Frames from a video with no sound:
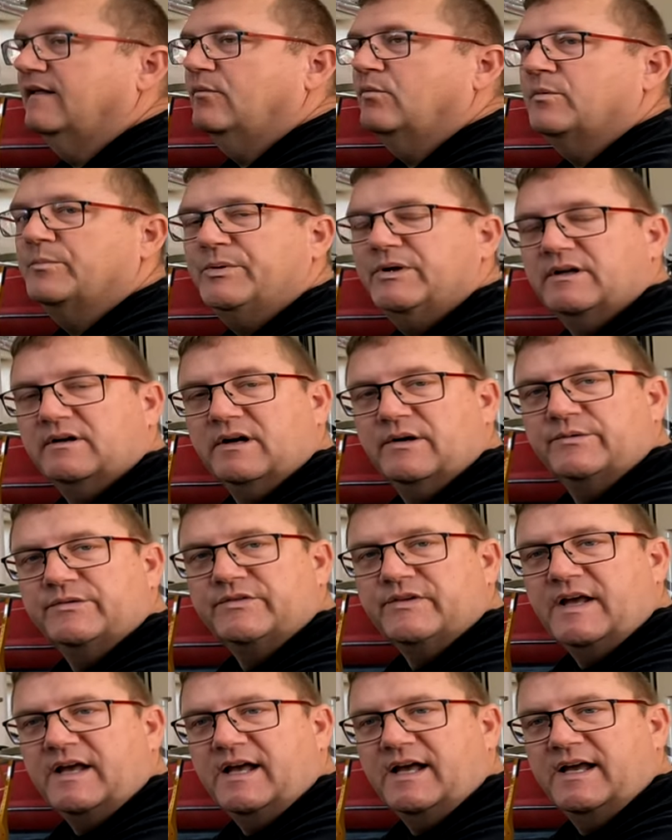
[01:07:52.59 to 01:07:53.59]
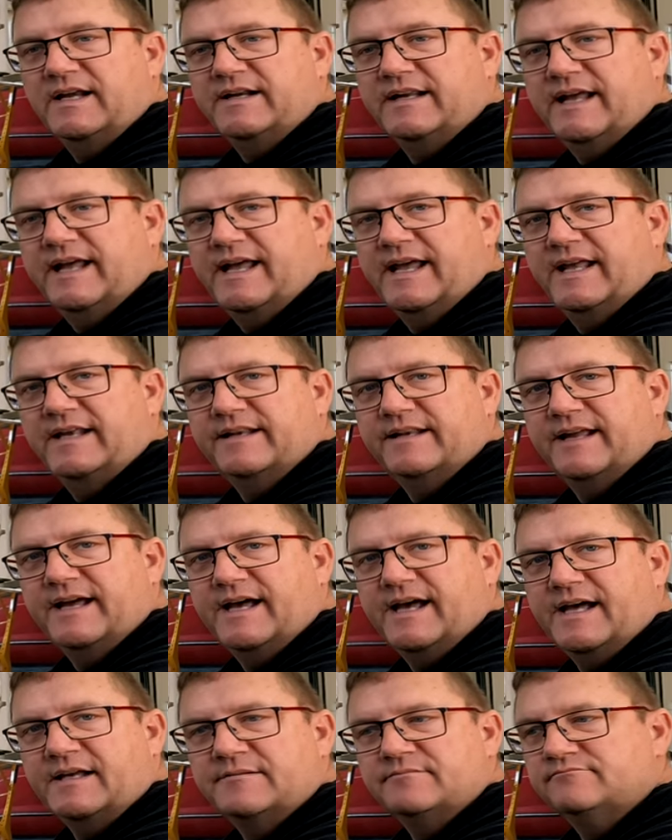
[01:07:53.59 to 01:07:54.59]
We'll pull her outside and
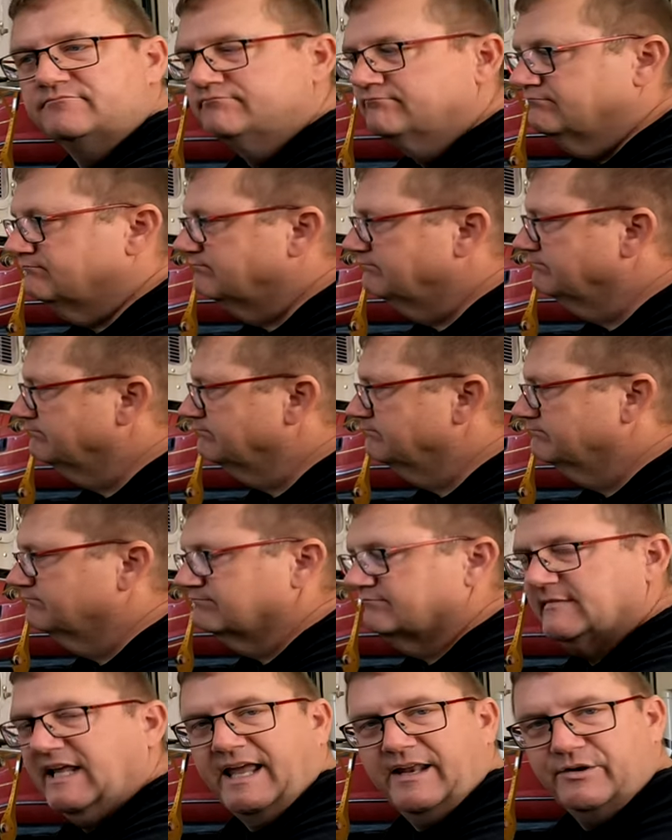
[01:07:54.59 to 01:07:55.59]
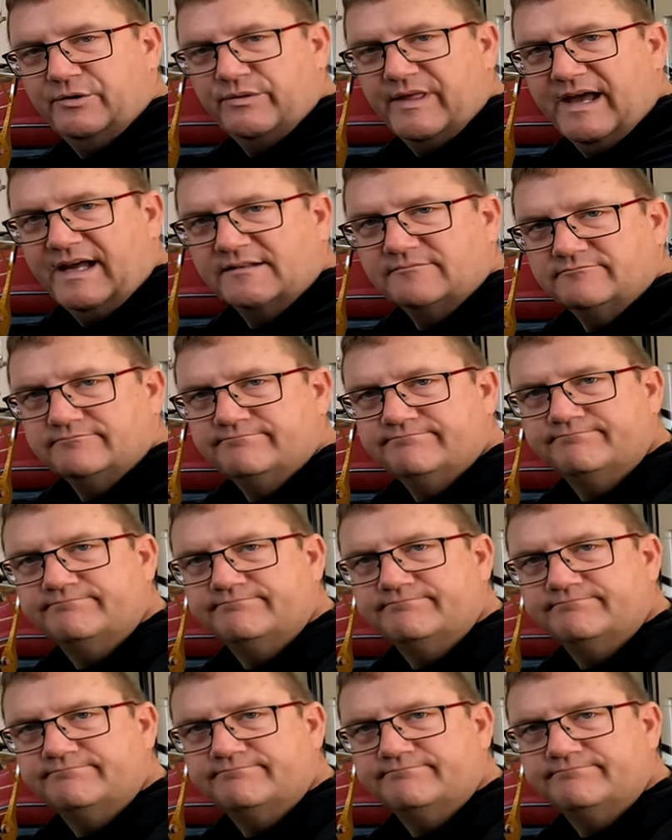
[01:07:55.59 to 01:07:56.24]
do that.